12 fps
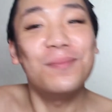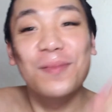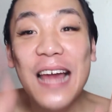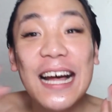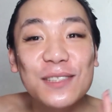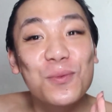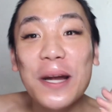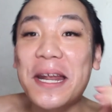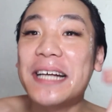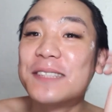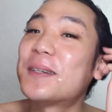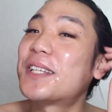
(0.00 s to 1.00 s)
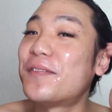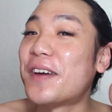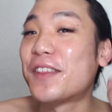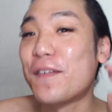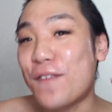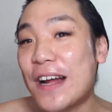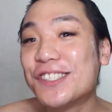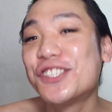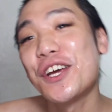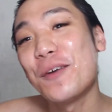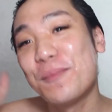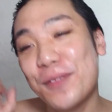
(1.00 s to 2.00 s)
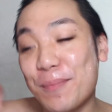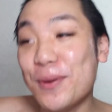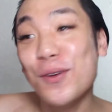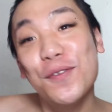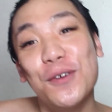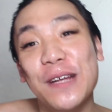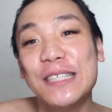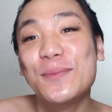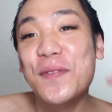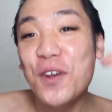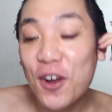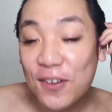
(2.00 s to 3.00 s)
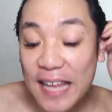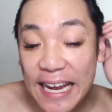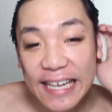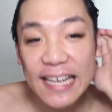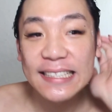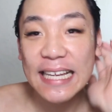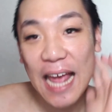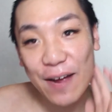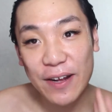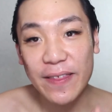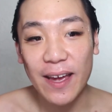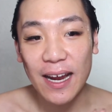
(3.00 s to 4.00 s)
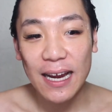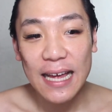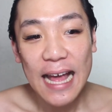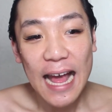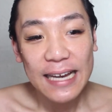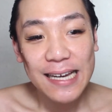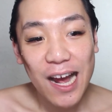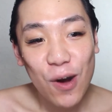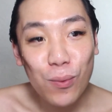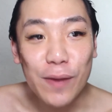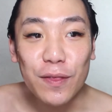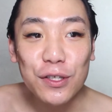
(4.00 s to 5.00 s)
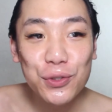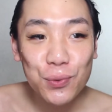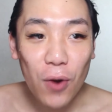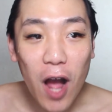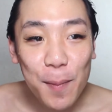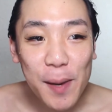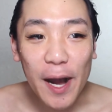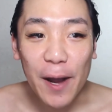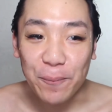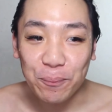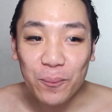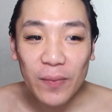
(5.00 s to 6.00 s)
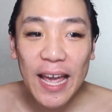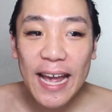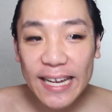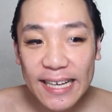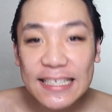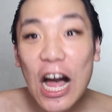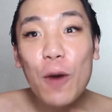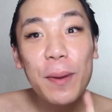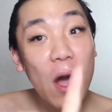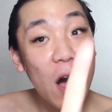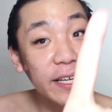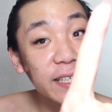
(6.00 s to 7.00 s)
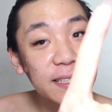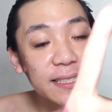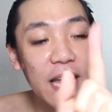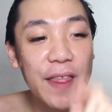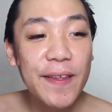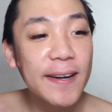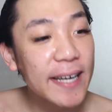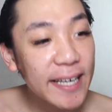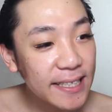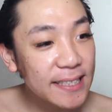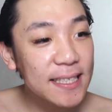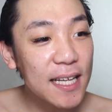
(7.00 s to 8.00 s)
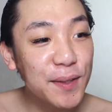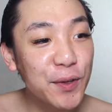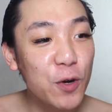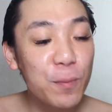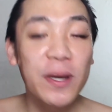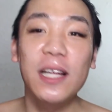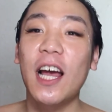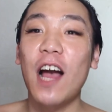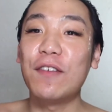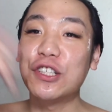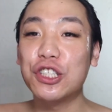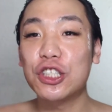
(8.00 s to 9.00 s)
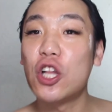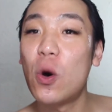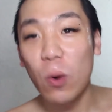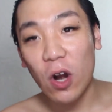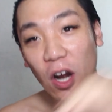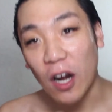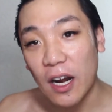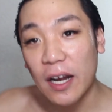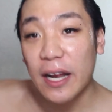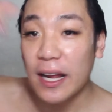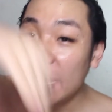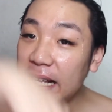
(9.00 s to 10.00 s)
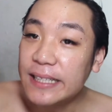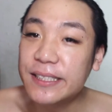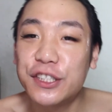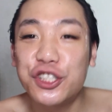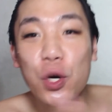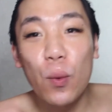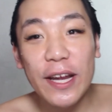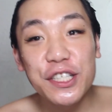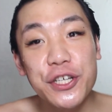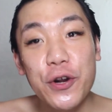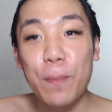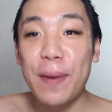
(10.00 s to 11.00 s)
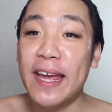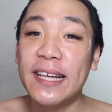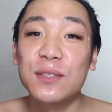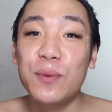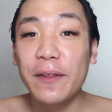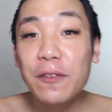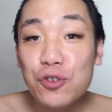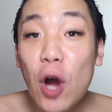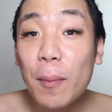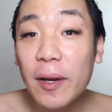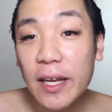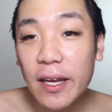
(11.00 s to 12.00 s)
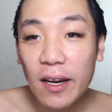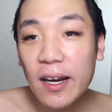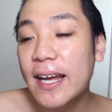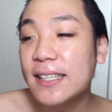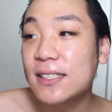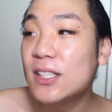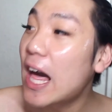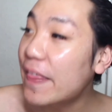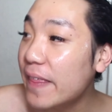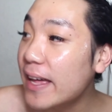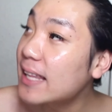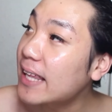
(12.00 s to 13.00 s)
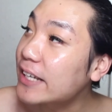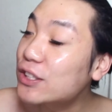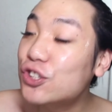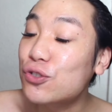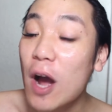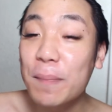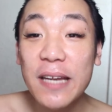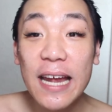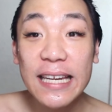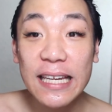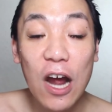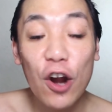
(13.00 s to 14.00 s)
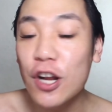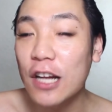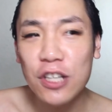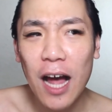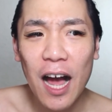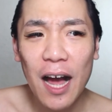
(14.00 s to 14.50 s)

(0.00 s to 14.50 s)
that's one aspect of it. The friendship, the beautifulness with the ladies and everything. Now with the drama, it is, I'll be honest, there is a little bit like of a slower situational pace with drama here. It's nothing like Drop Dead, or not,